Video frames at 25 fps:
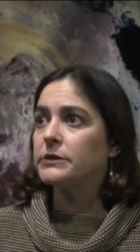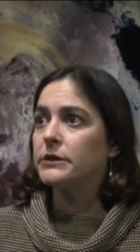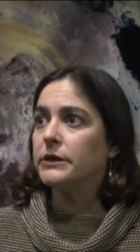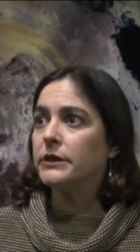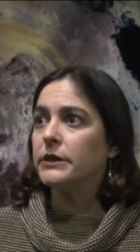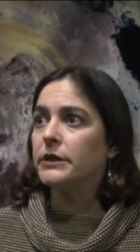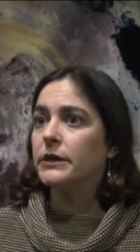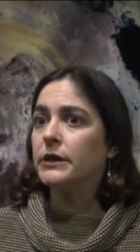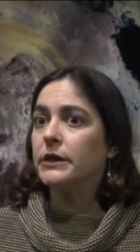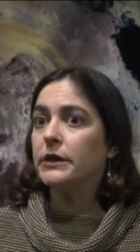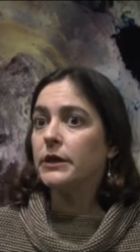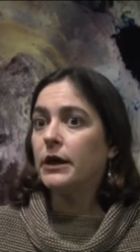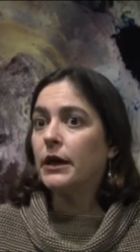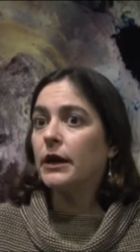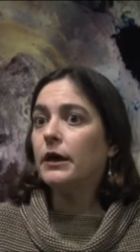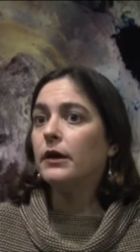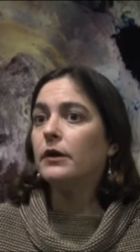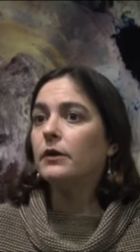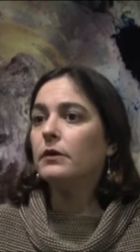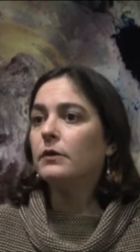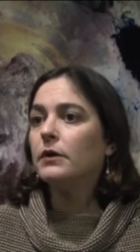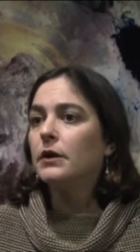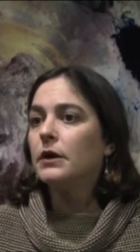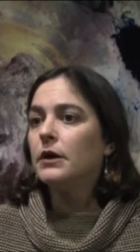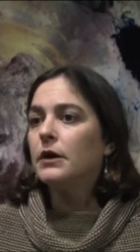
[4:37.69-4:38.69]
And
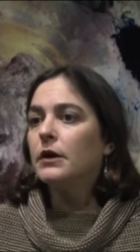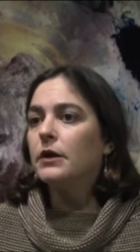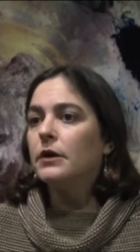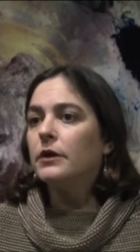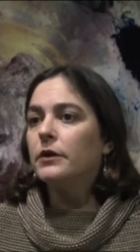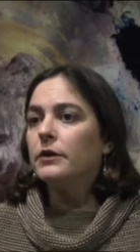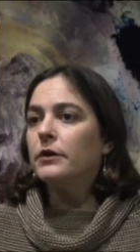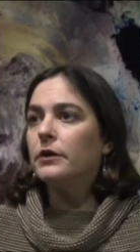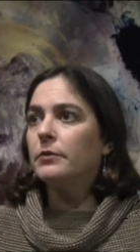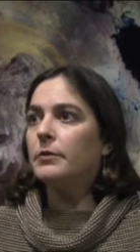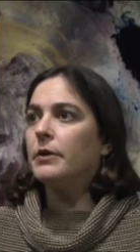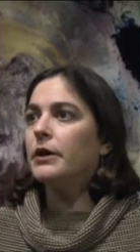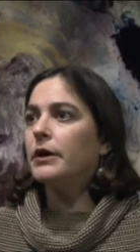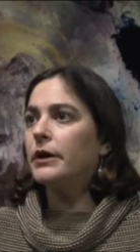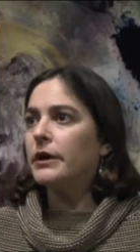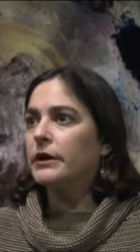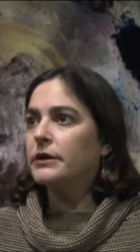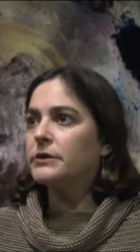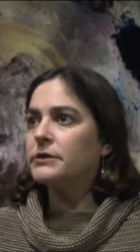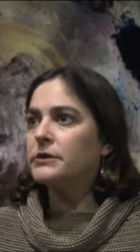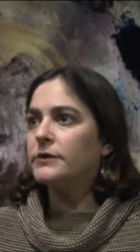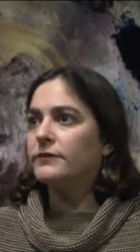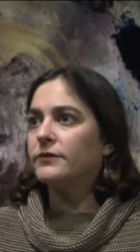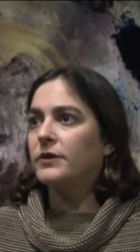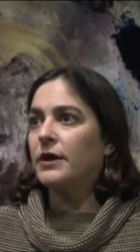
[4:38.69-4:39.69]
now the
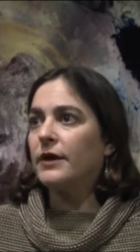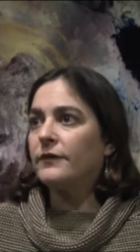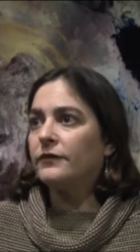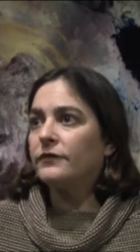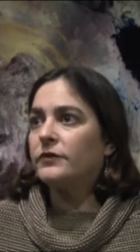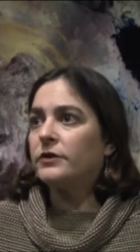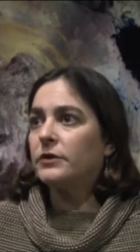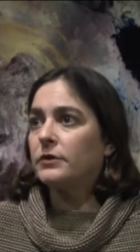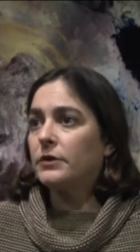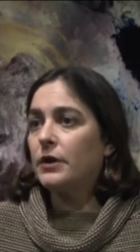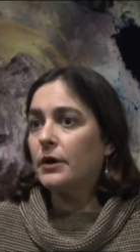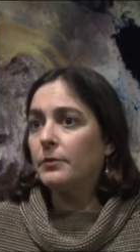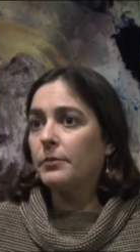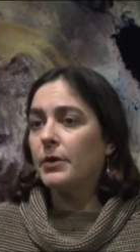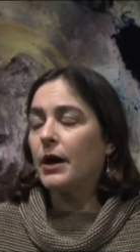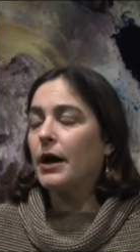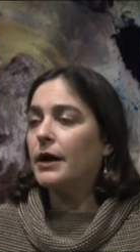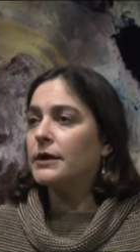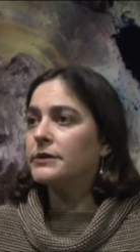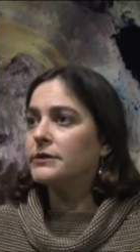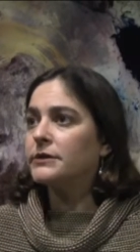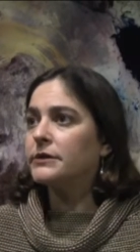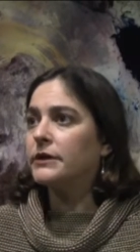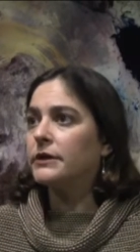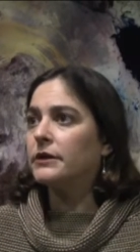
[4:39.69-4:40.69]
Americans have left
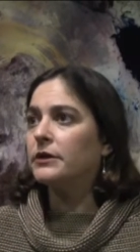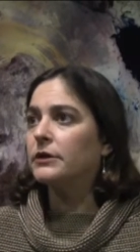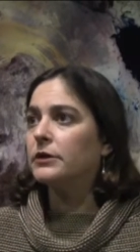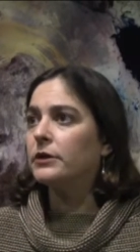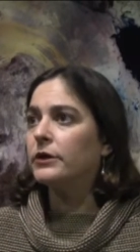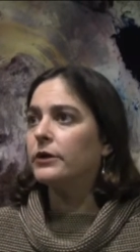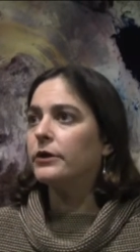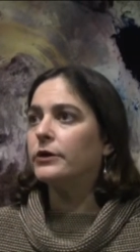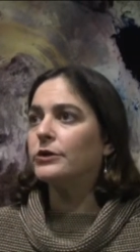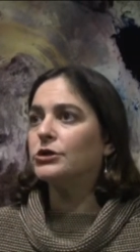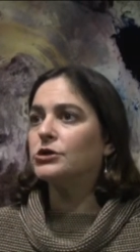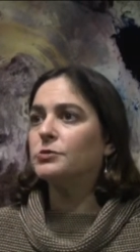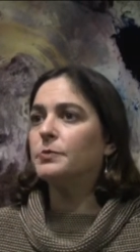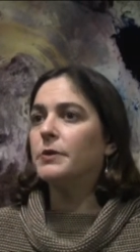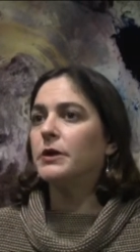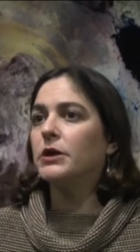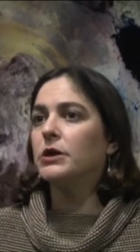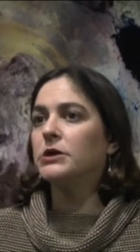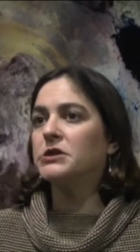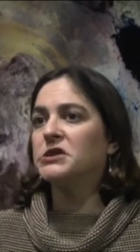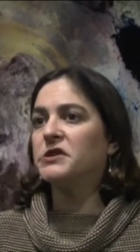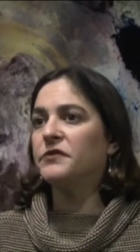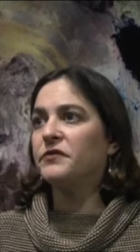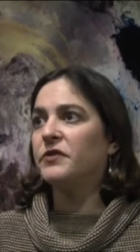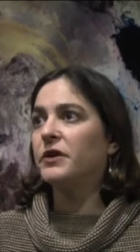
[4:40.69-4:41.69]
Abbas in a lurch
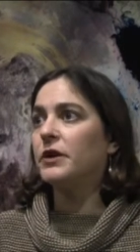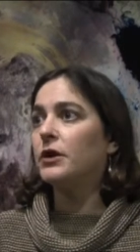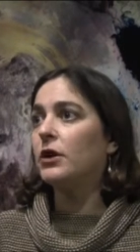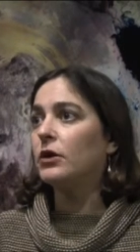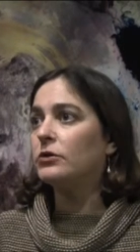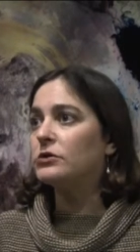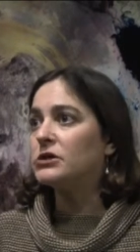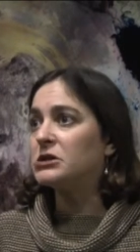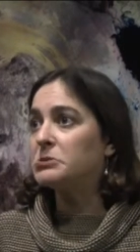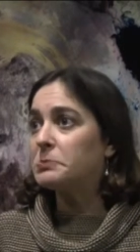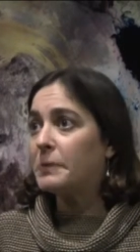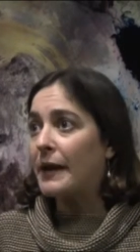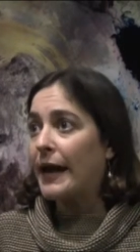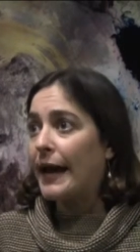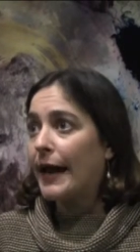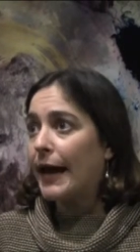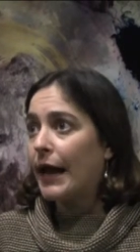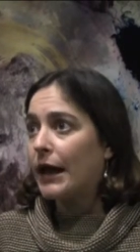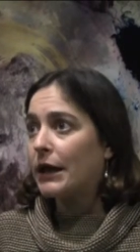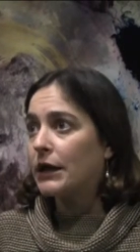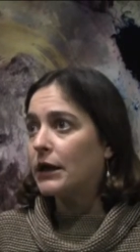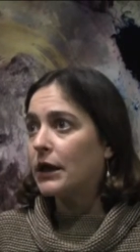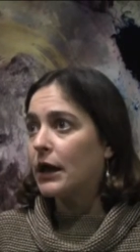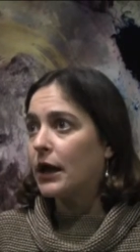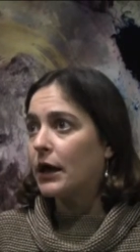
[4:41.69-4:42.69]
because if he goes
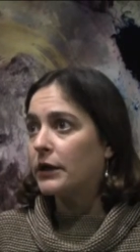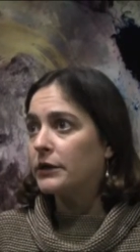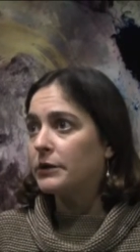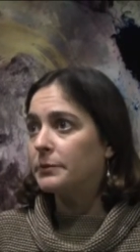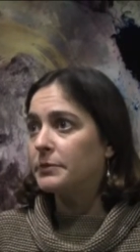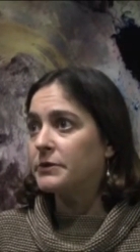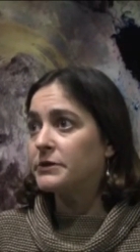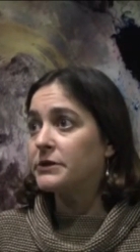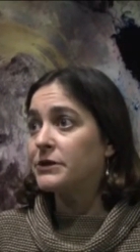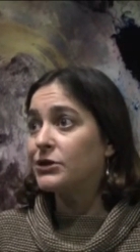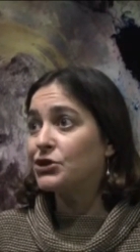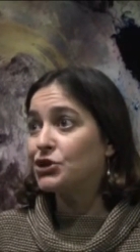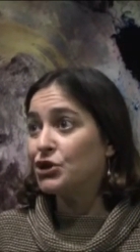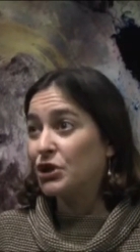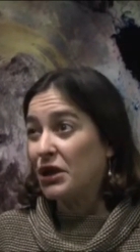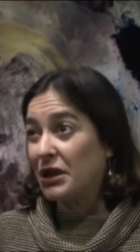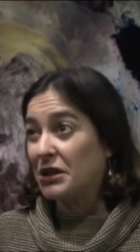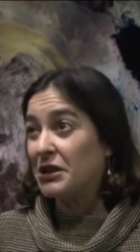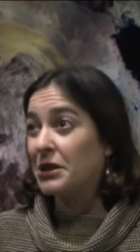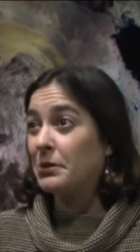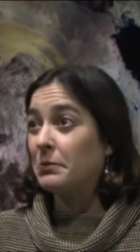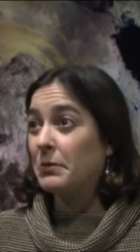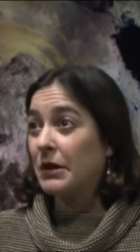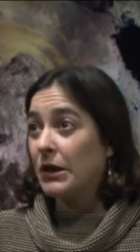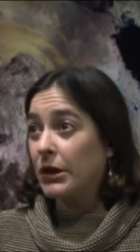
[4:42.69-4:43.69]
back on the position
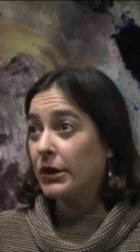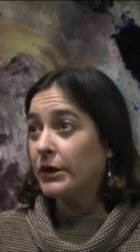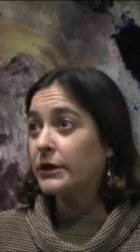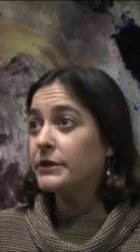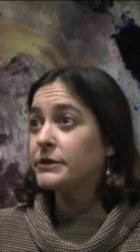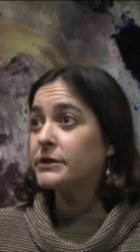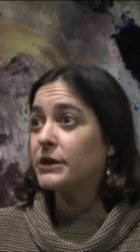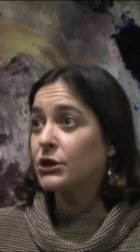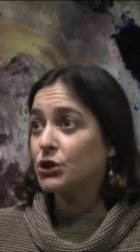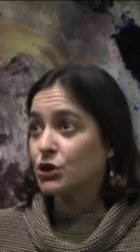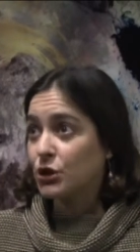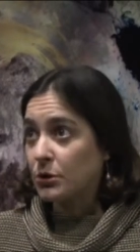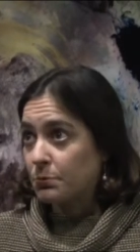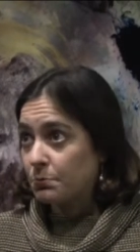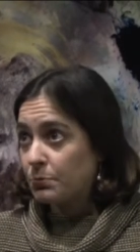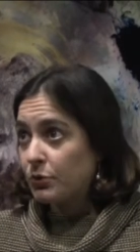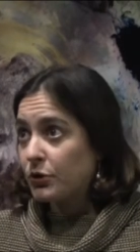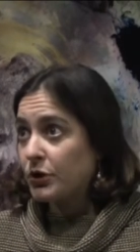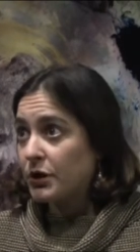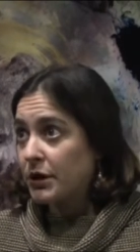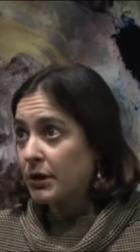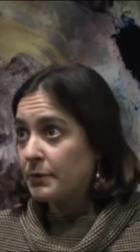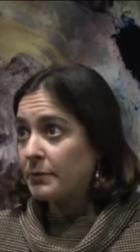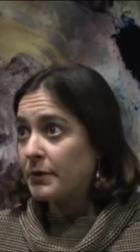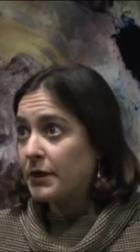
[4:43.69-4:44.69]
that the Americans actually
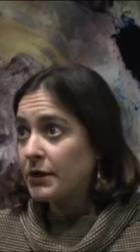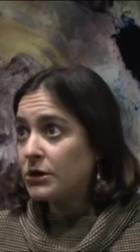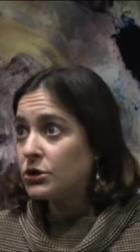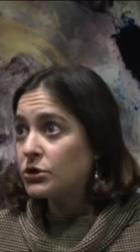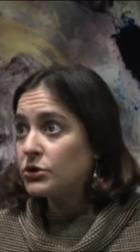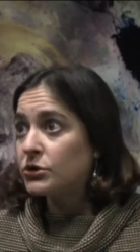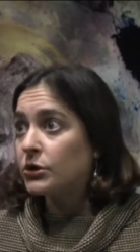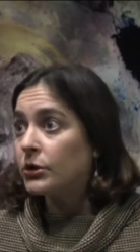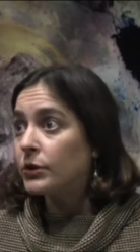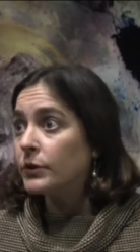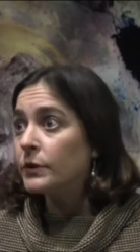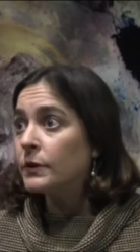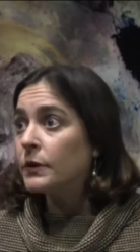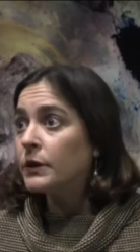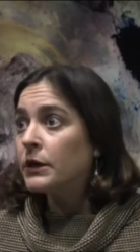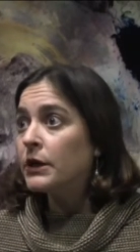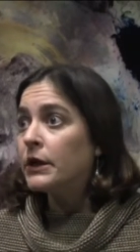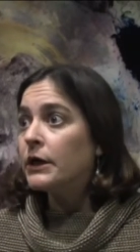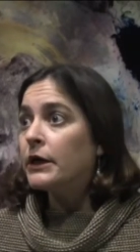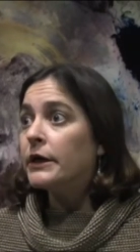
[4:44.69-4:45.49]
put him into,